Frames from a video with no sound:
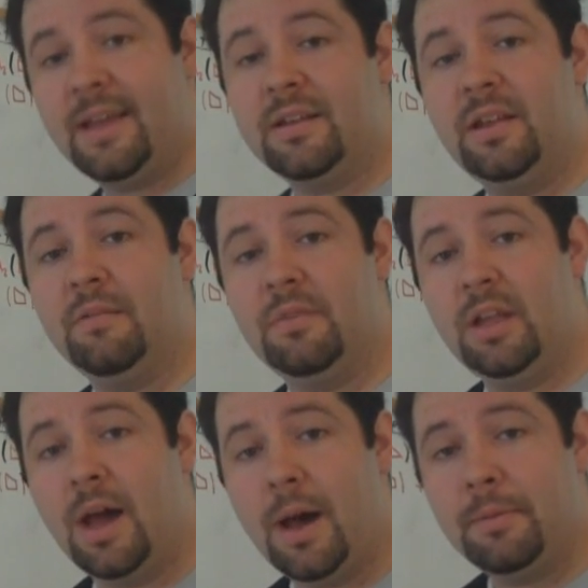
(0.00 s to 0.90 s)

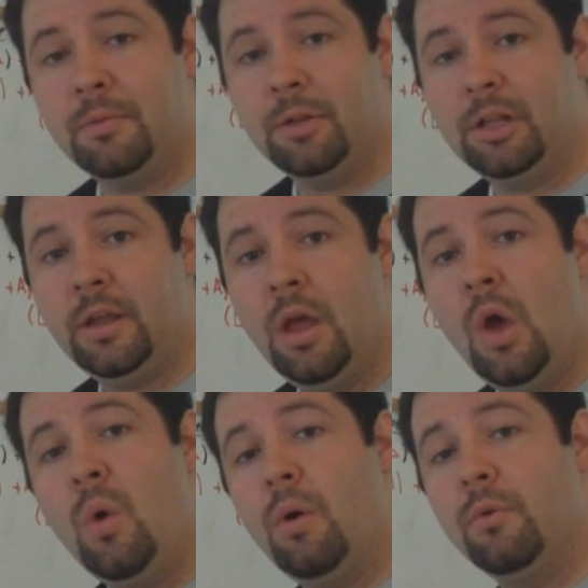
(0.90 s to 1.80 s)
activity optimally,
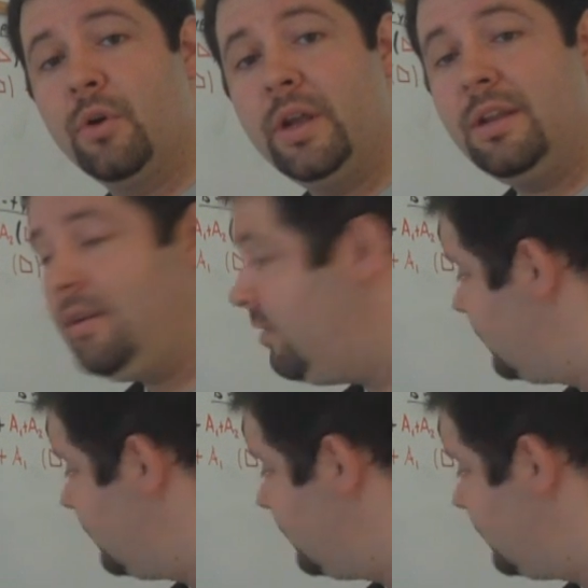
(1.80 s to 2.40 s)
what we're going to do